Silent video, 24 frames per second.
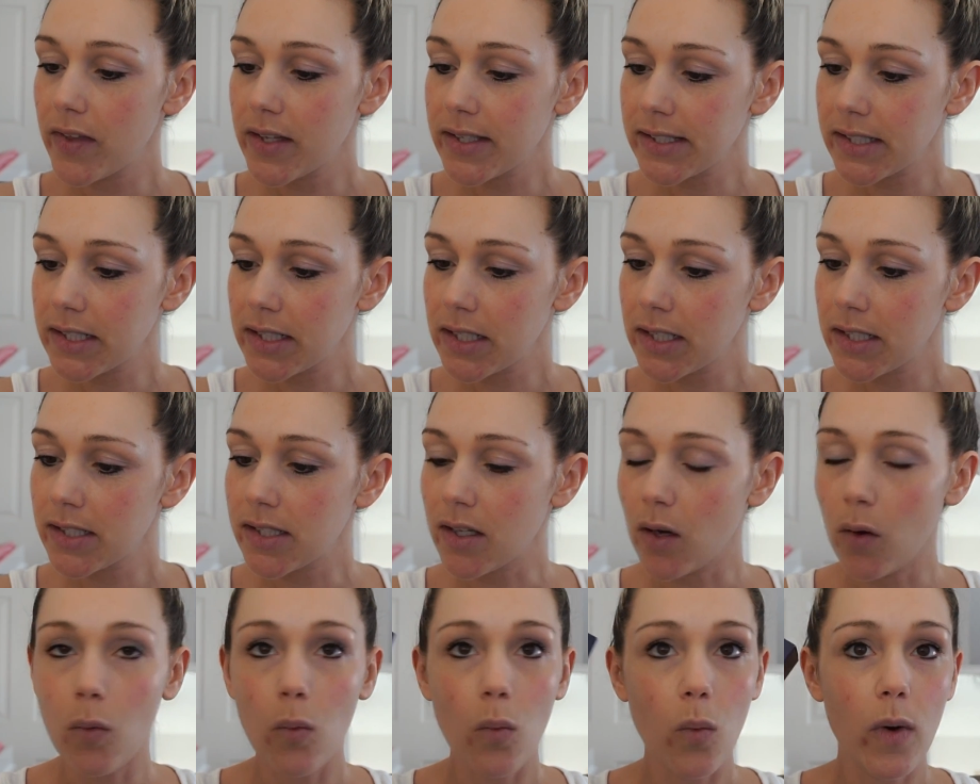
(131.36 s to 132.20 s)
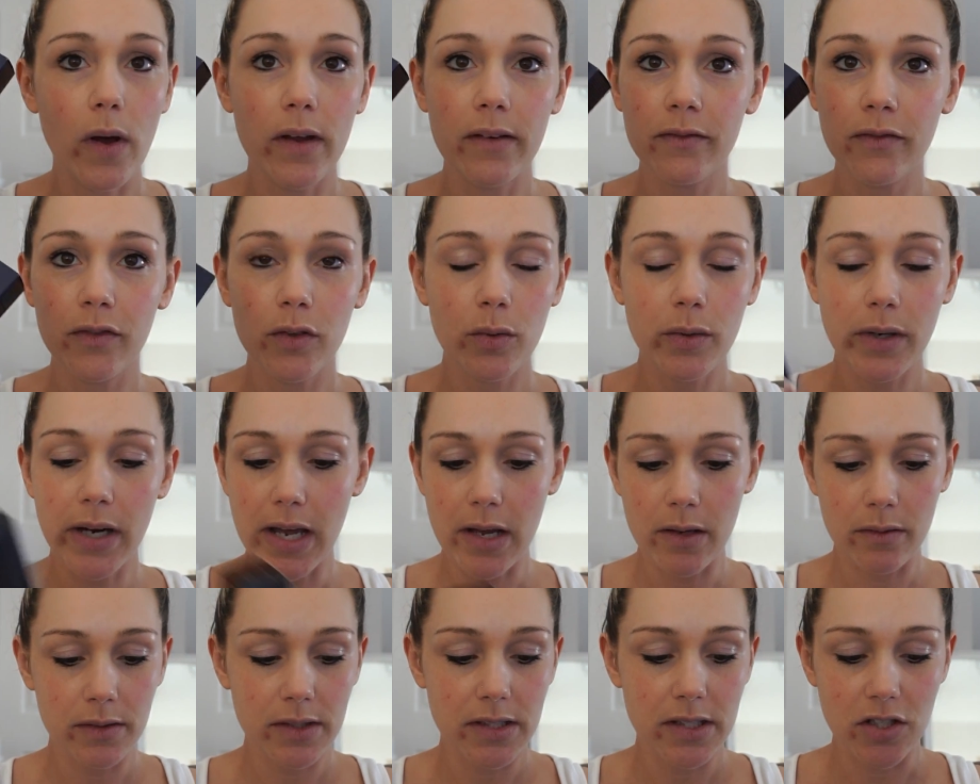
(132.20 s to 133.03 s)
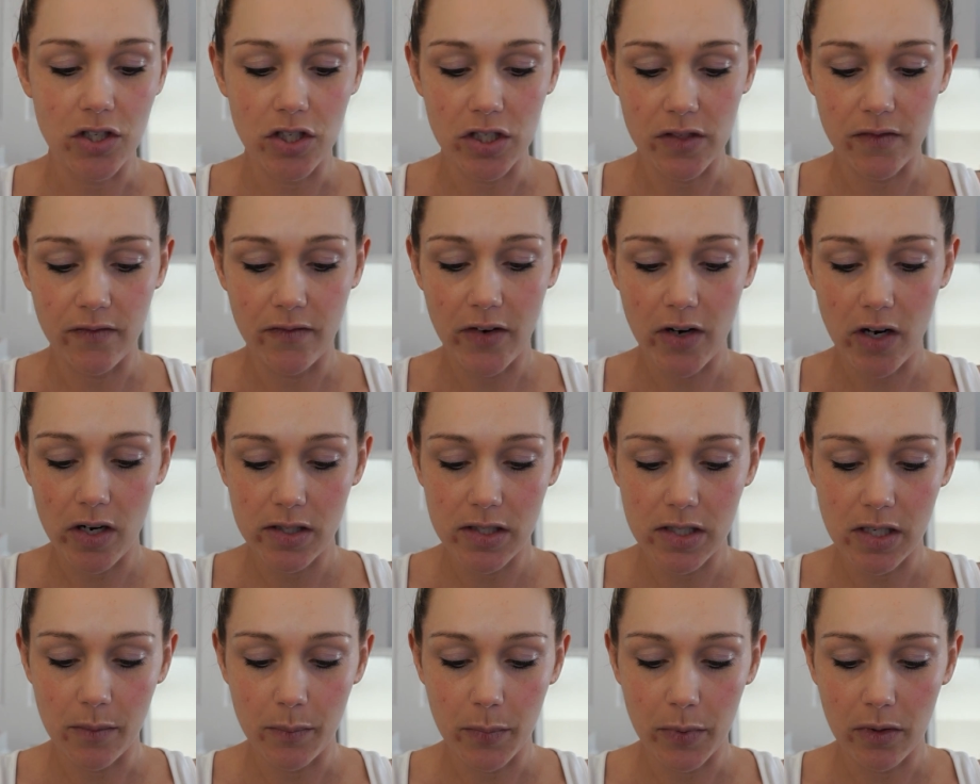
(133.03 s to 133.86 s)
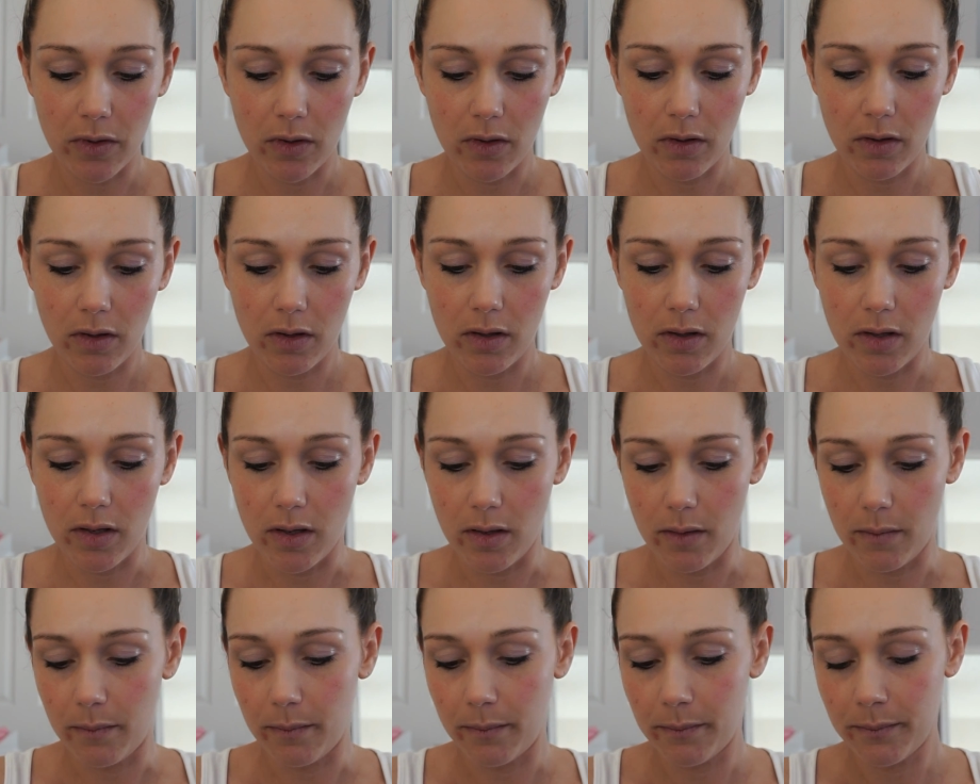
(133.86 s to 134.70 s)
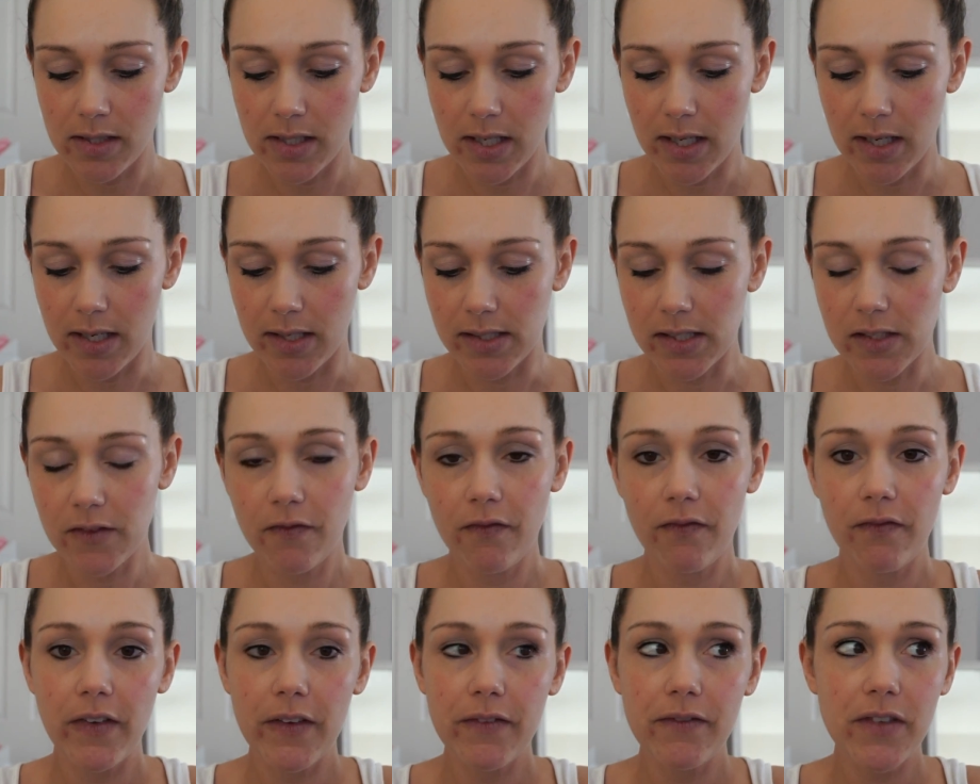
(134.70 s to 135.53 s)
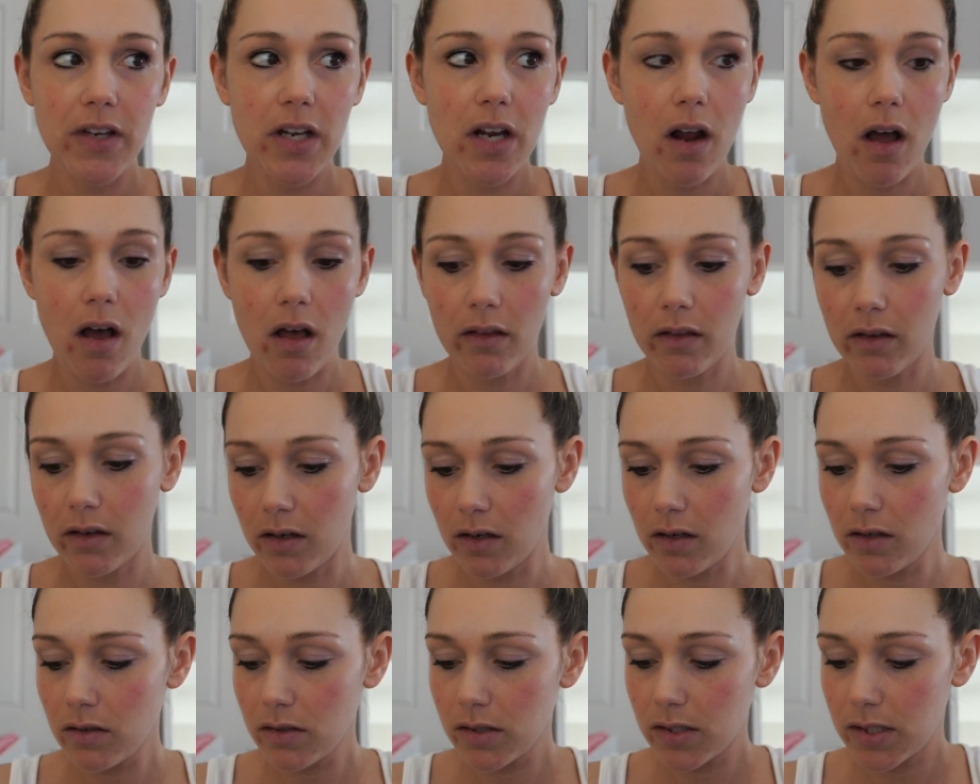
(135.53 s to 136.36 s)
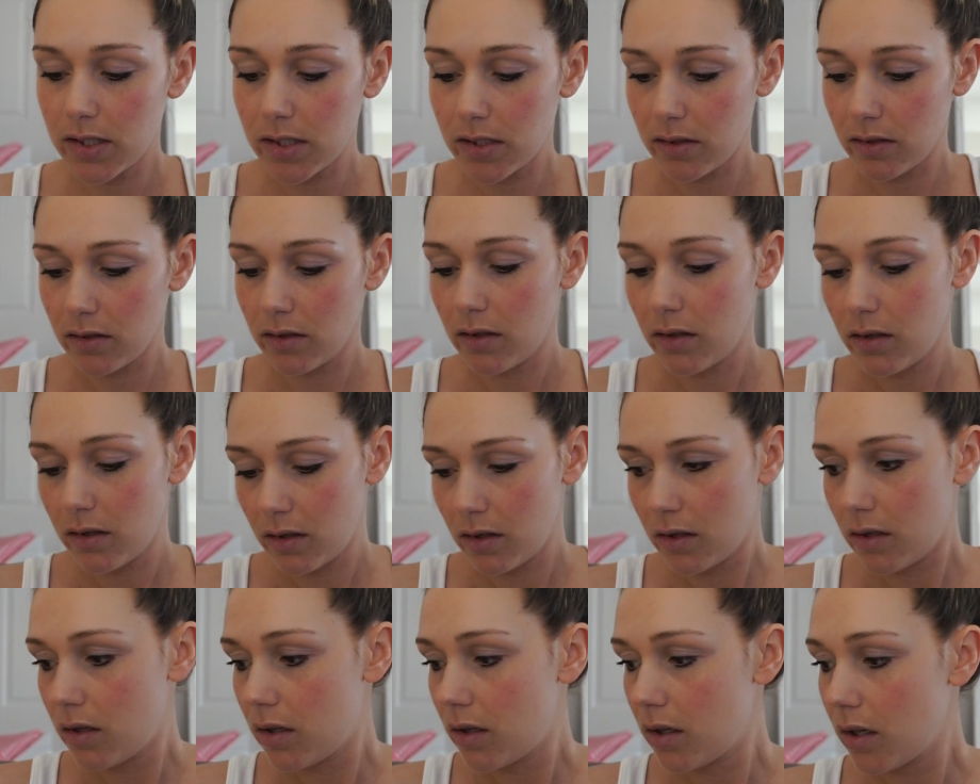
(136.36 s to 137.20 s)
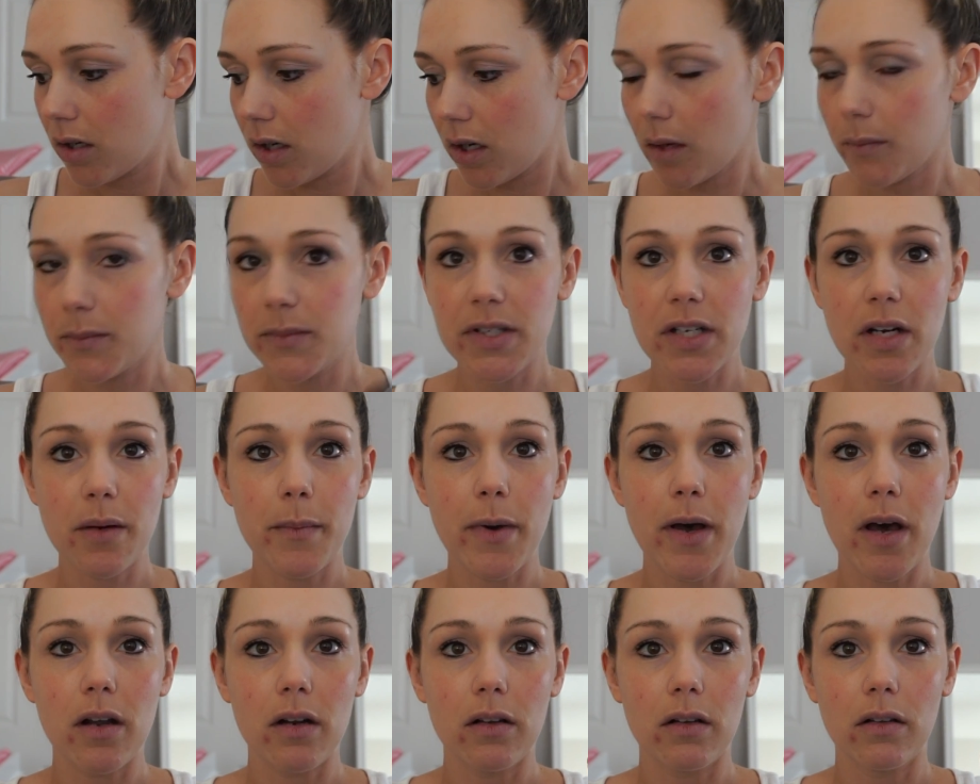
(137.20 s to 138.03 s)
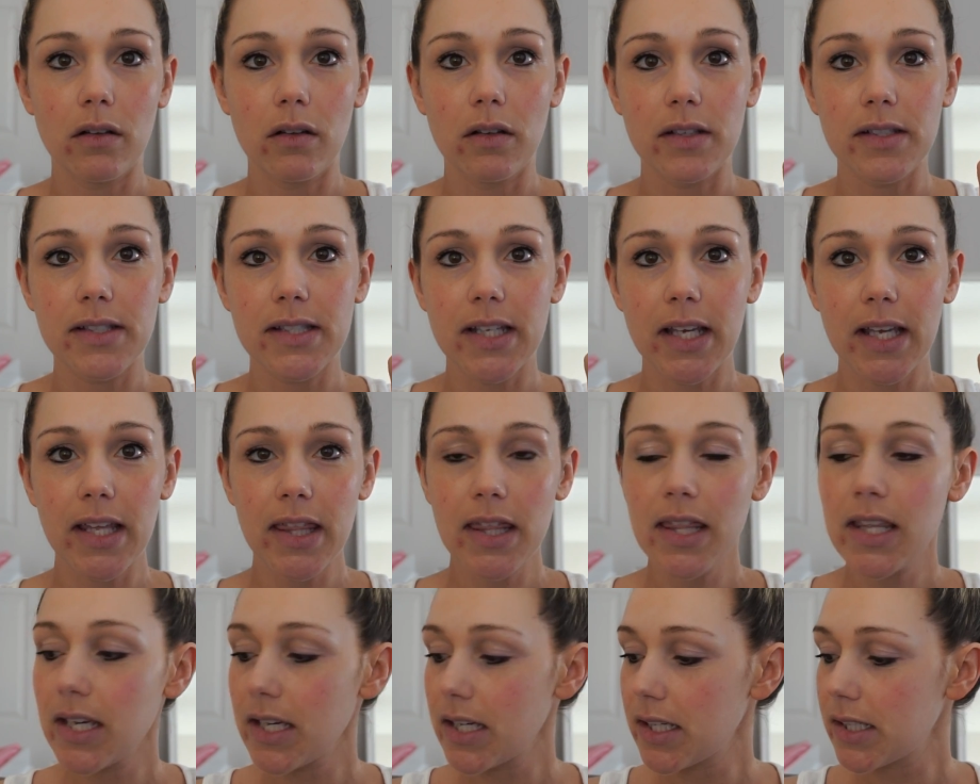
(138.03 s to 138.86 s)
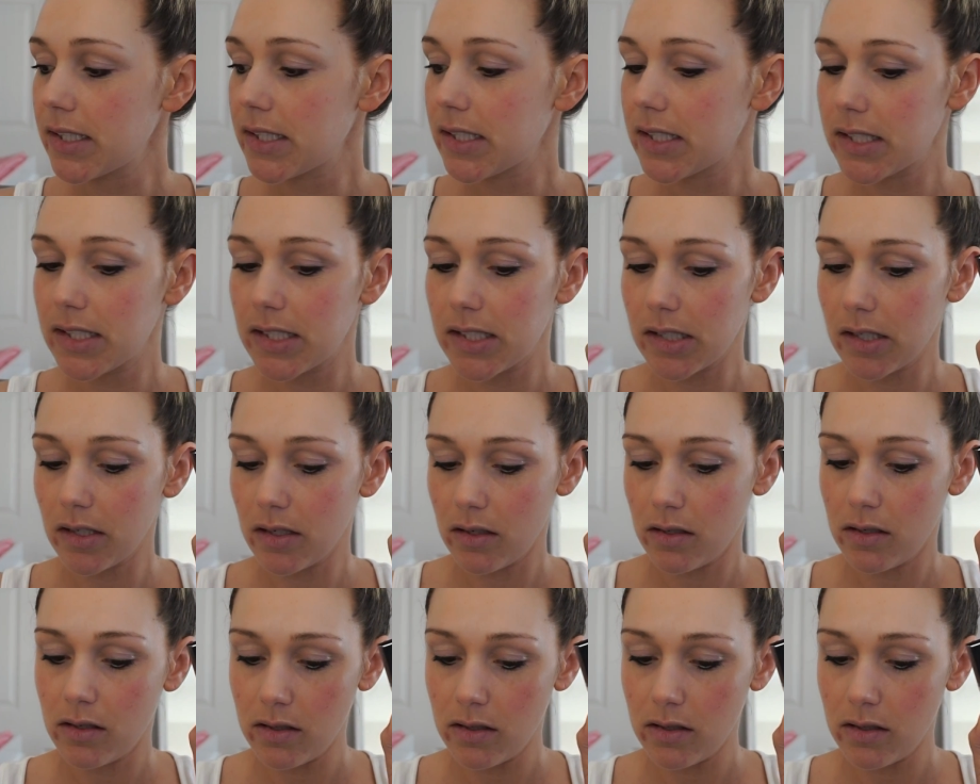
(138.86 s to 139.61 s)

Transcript: this is a 1 fluid ounce, just very typical. It is $50. Comes in a bottle, looks like this.